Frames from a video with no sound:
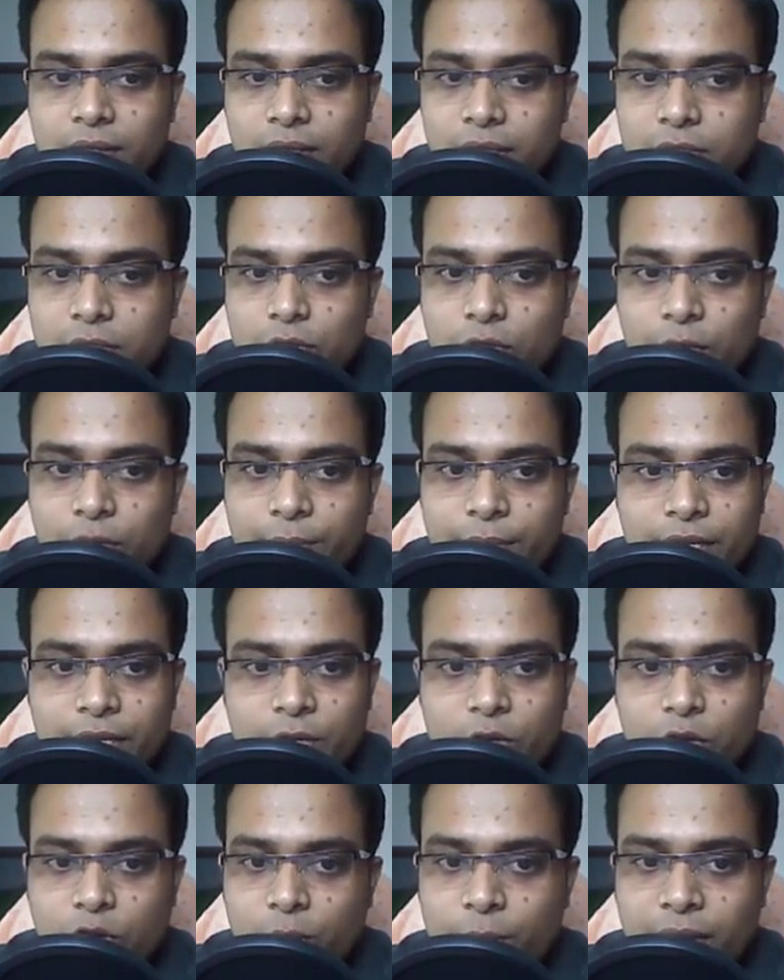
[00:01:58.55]
This is going to
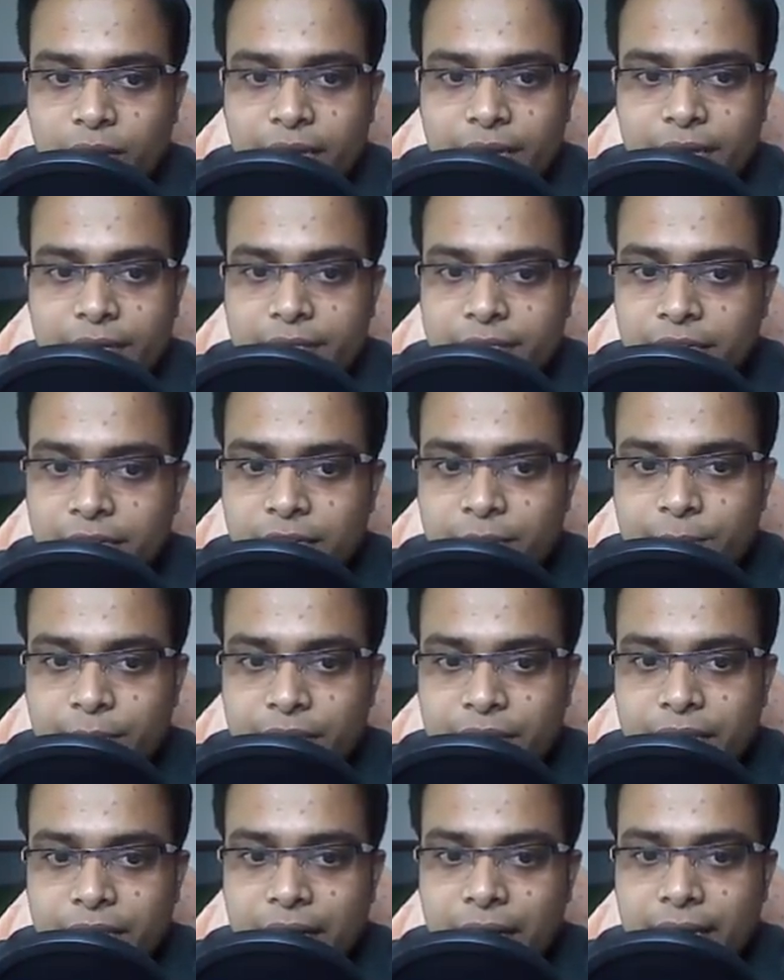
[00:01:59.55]
be E comma A, D,
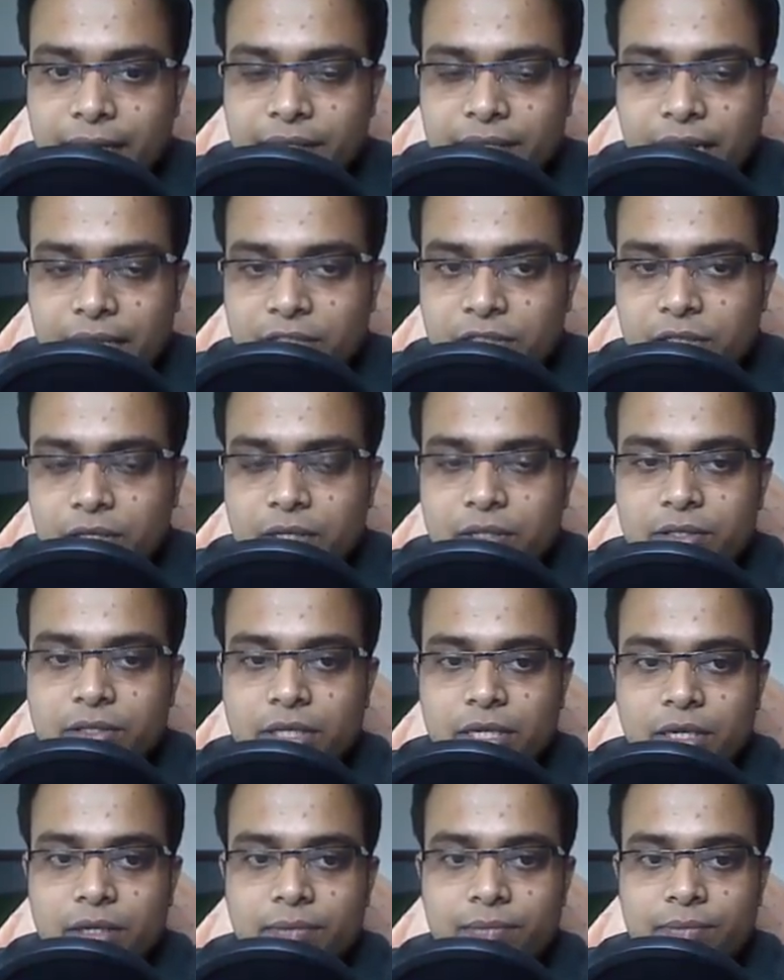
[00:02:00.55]
B, and that's
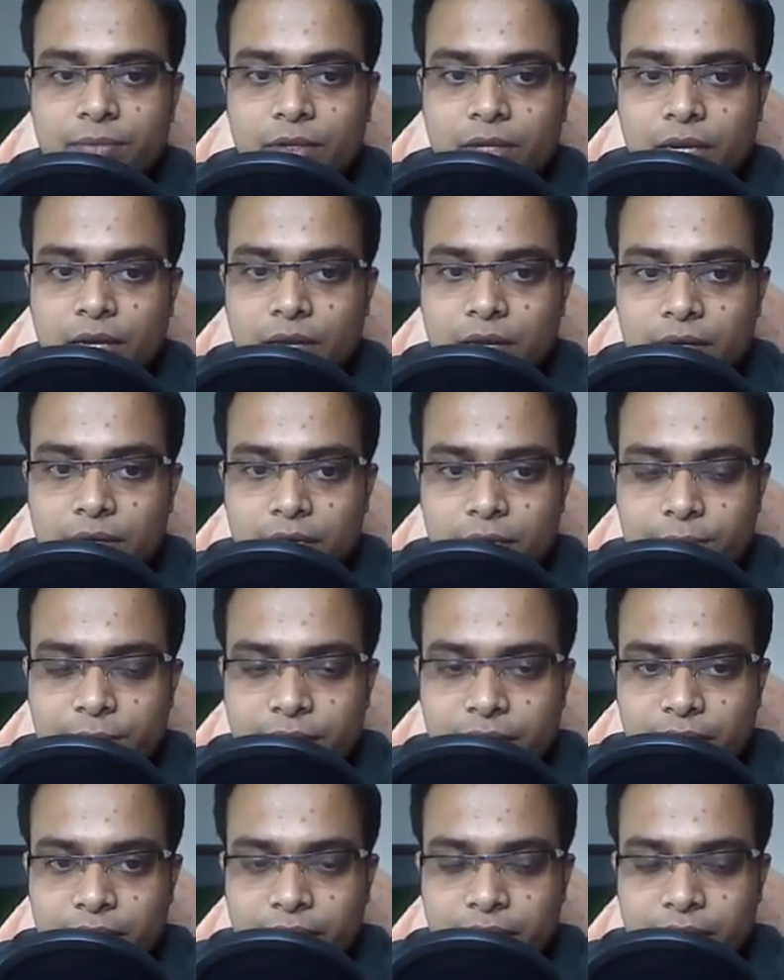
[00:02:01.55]
C. Let me